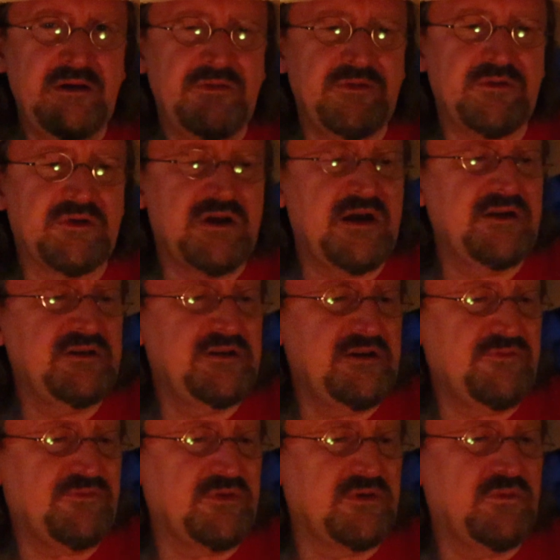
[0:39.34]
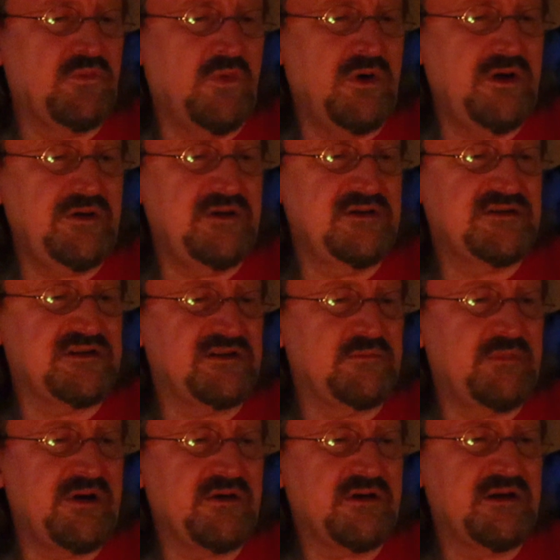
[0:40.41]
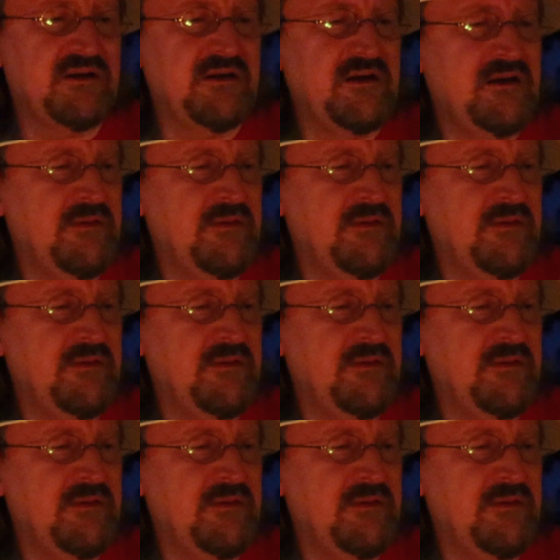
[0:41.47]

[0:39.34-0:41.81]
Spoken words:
they're kind of different. One is an American